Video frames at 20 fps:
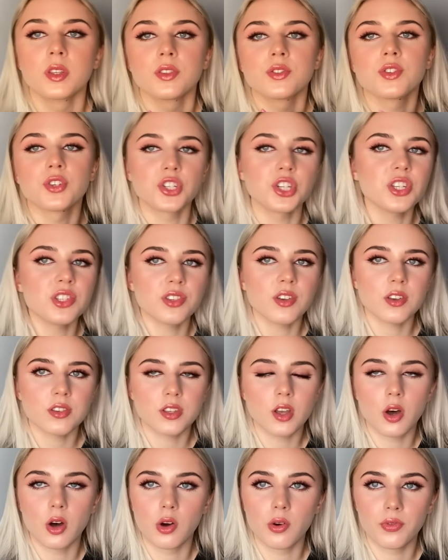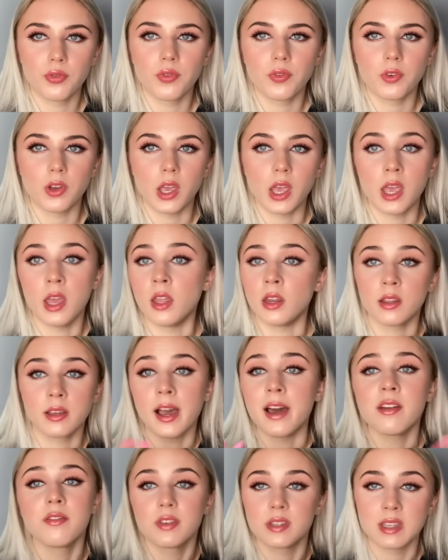So she starts it off in
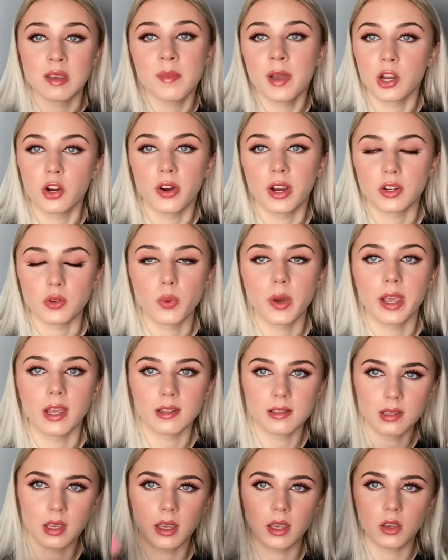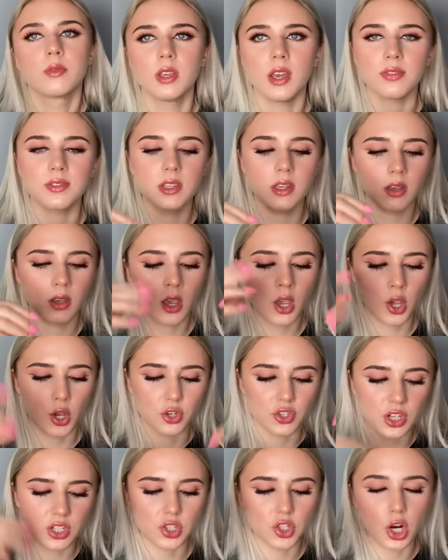kind of a semi-correct way. It's like you have to
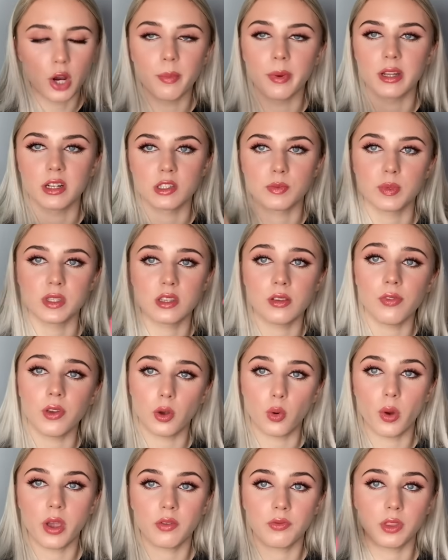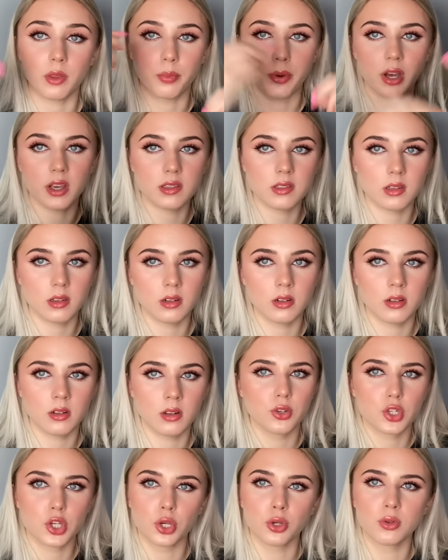address drama in a specific way for the person
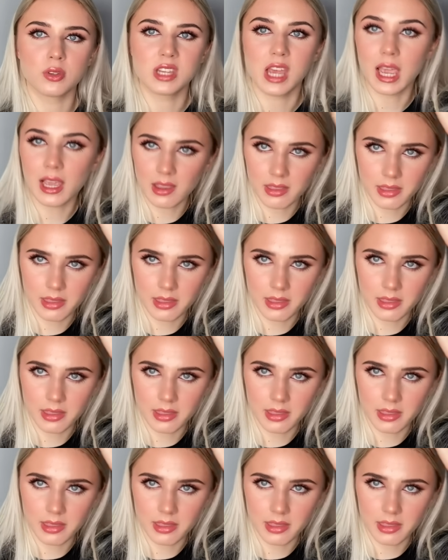to take